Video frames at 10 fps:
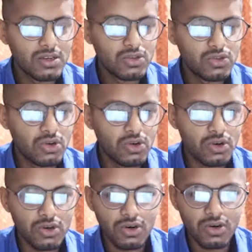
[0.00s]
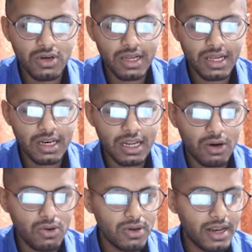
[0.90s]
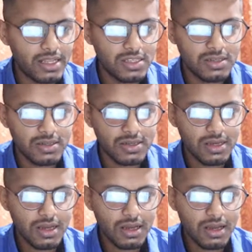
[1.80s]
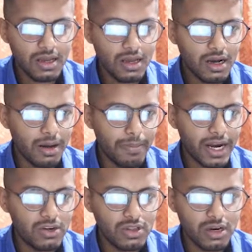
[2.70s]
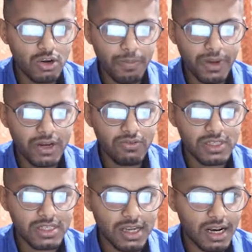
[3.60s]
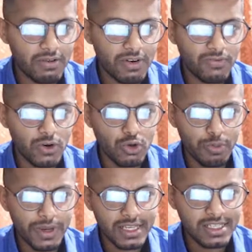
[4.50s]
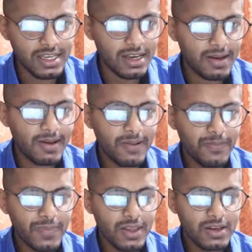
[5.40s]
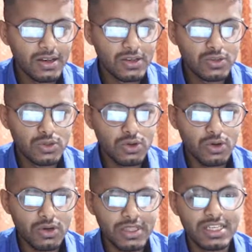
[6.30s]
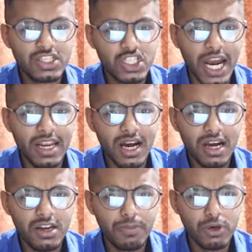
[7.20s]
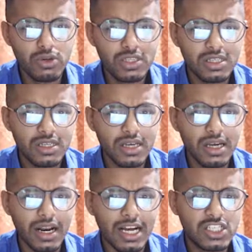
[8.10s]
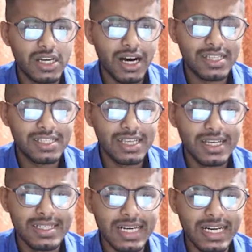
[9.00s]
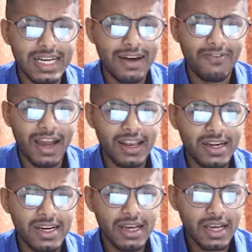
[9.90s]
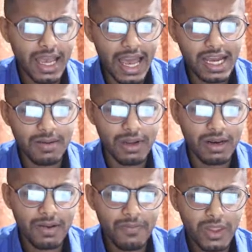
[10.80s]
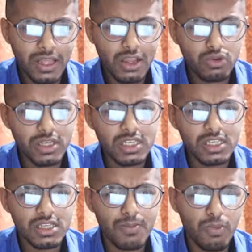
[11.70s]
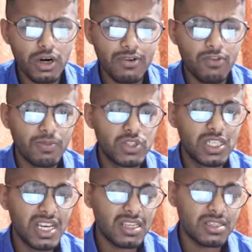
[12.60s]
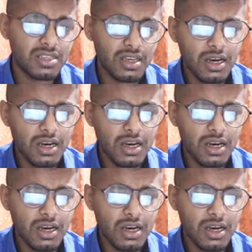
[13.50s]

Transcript: So now let's come back to the topic which is relevant for UPSC. So this China rebukes Rajnath says India violate agreement. Now this is important from GS